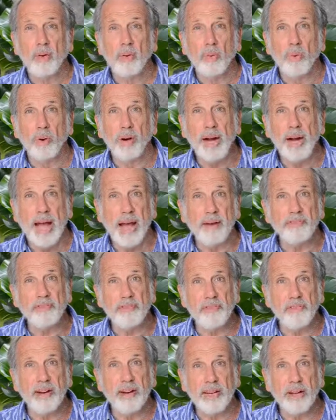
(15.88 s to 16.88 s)
We're going to have
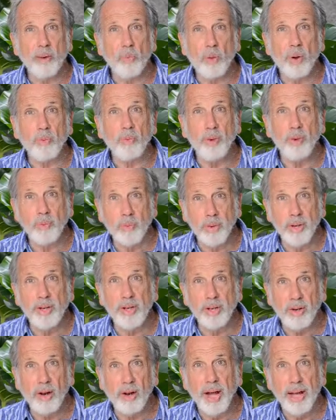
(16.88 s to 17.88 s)
to find out what we
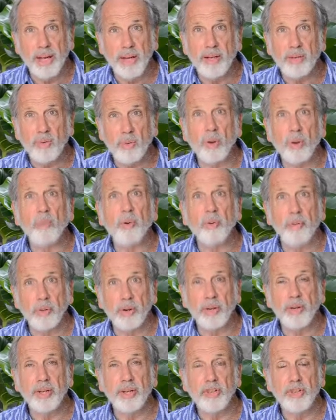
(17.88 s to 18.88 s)
really like, what we
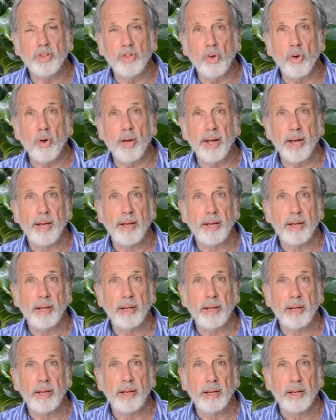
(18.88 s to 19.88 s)
really enjoy.
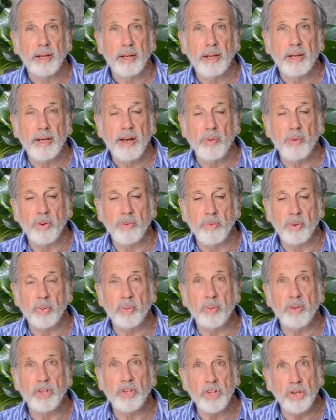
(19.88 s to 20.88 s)
Now, when we
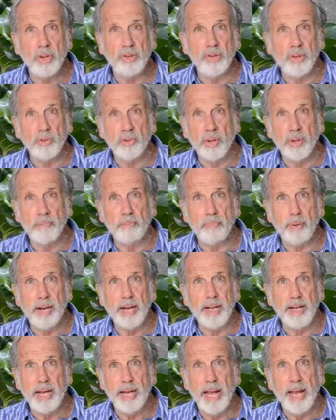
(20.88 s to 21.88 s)
were children, we
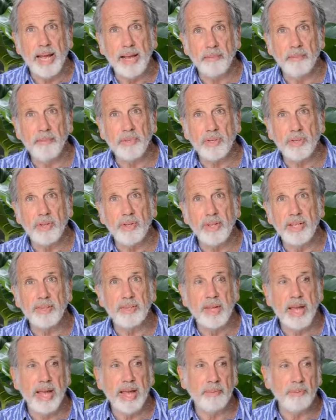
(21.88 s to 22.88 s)
played games, and these
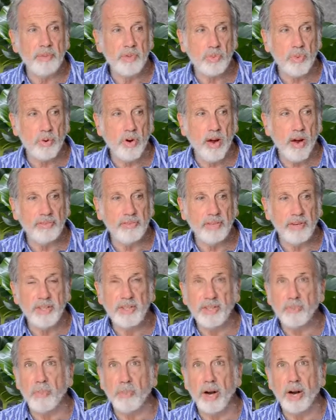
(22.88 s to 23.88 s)
games were often
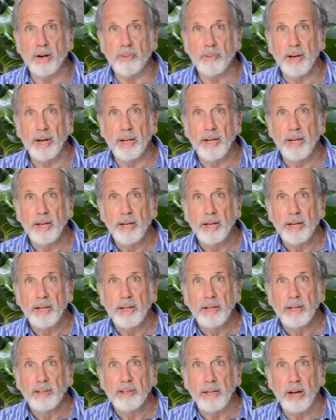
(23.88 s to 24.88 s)
inspired by
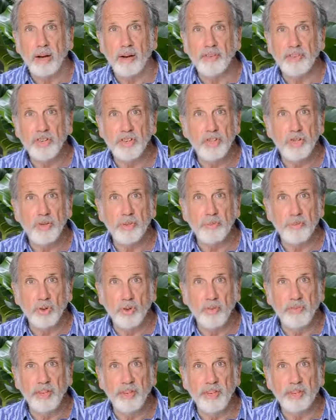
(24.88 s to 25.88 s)
television or
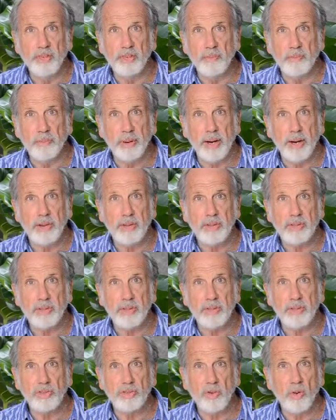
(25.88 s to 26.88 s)
movies or parents'
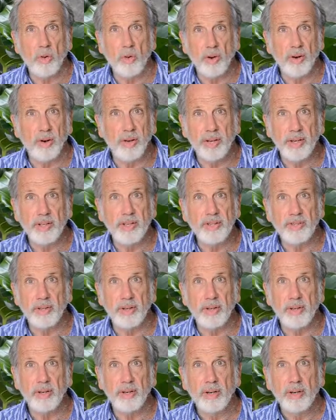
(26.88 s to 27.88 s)
stories
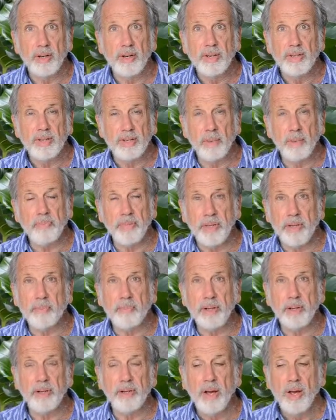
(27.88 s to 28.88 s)
or something,
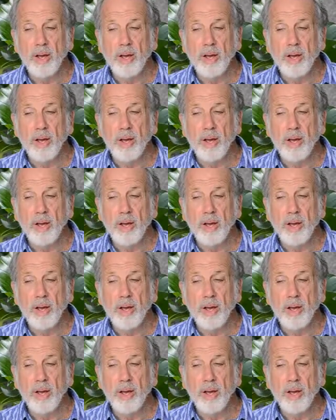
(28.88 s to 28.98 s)
but